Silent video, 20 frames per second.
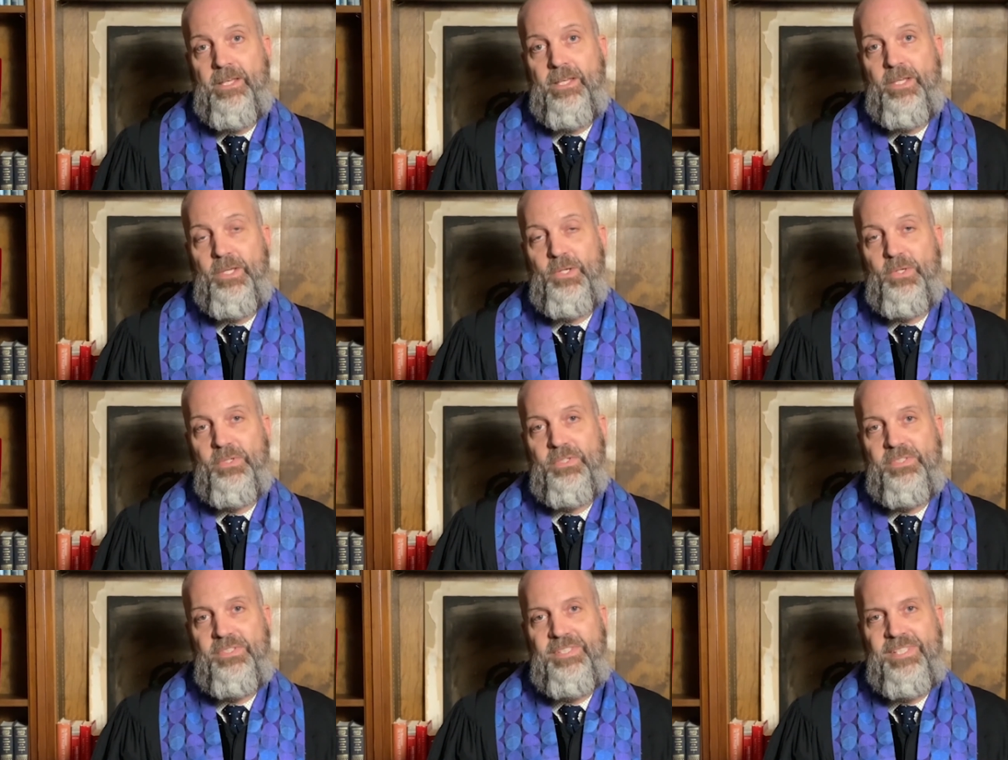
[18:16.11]
Your
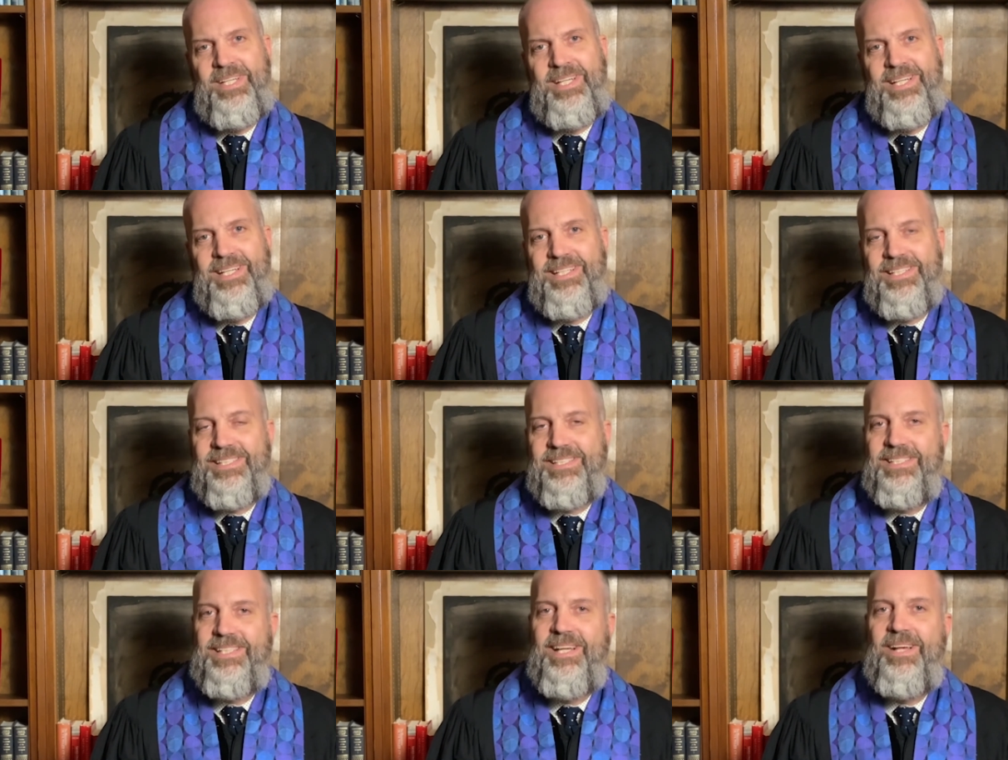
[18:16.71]
sinning
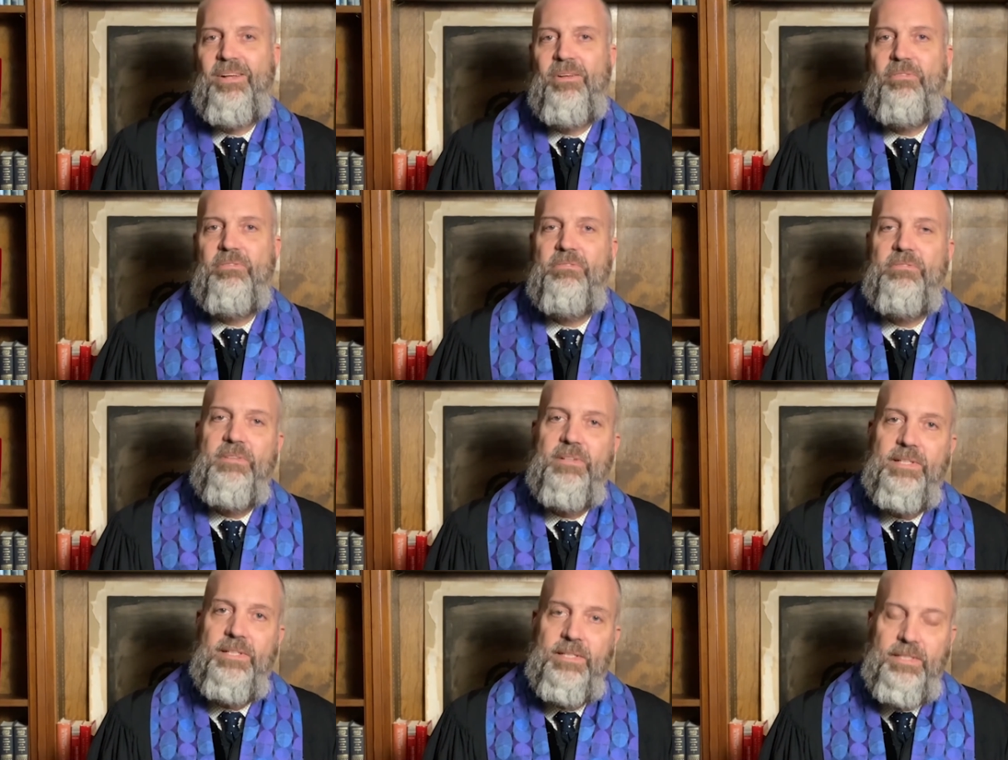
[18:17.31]

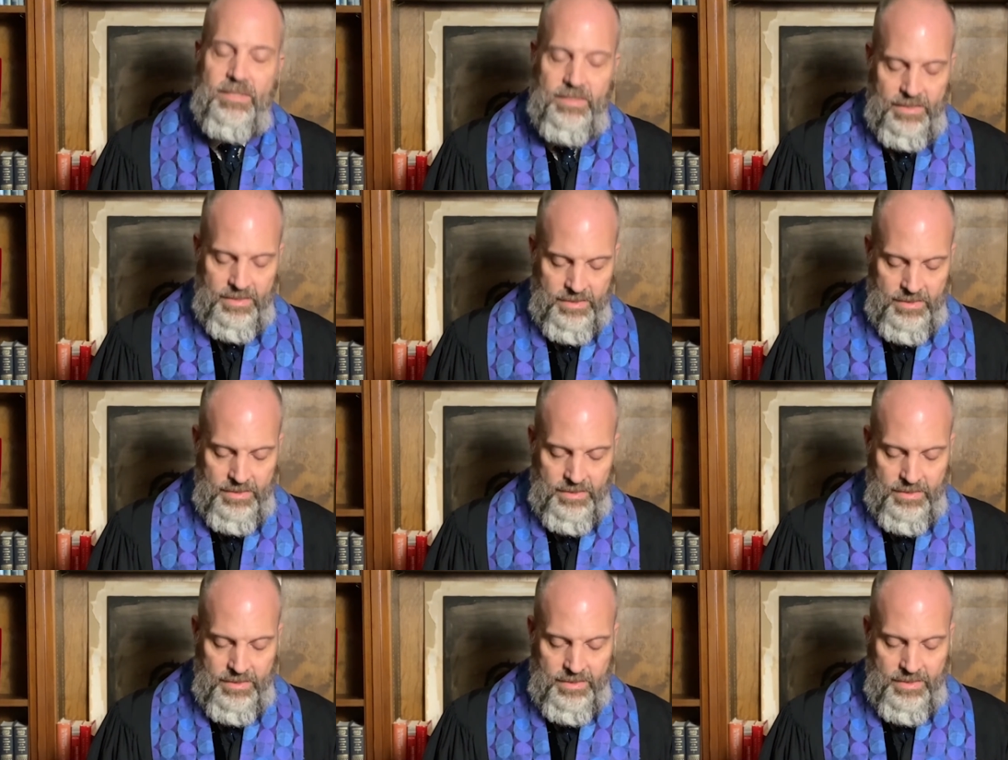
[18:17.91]
self
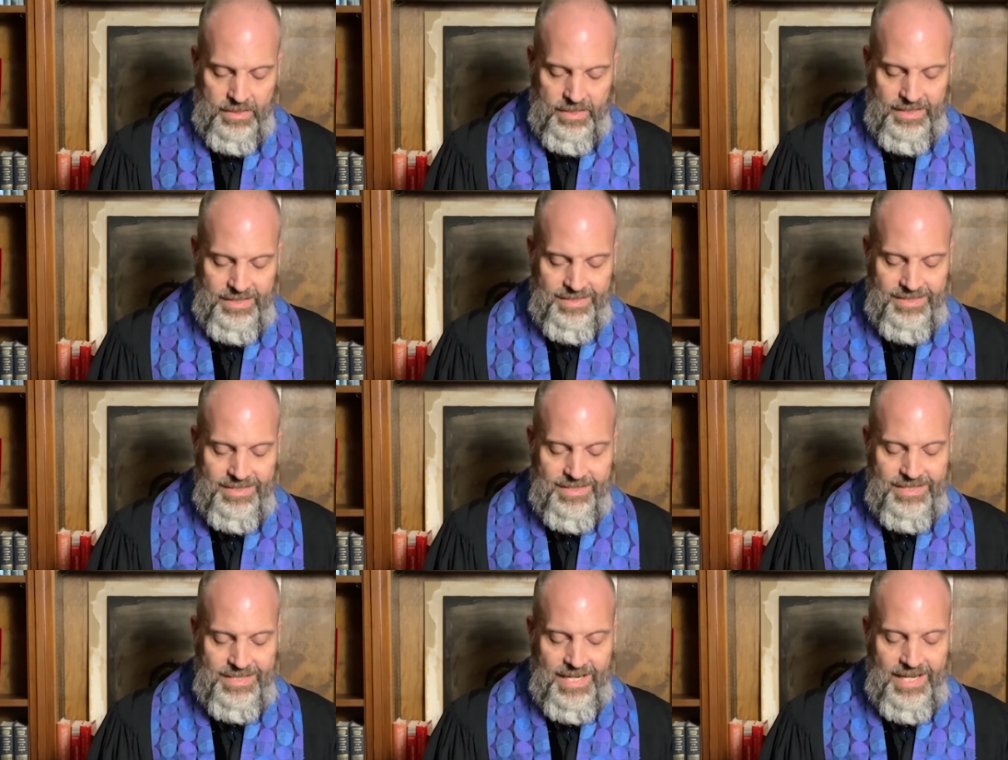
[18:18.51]
is
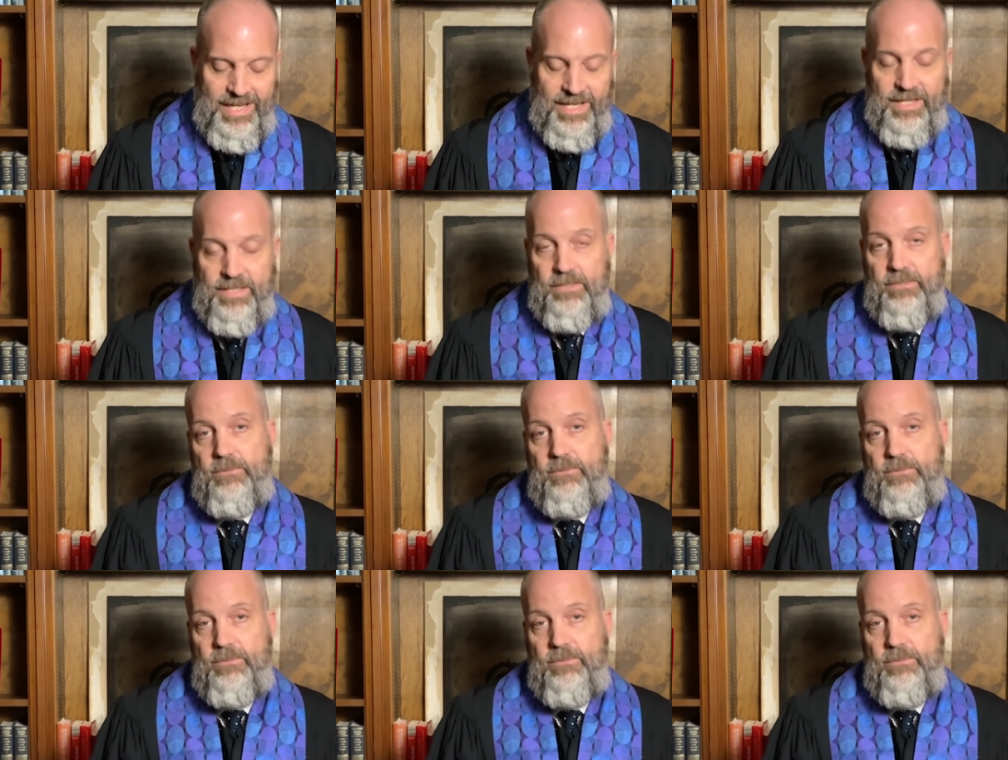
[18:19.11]
dead.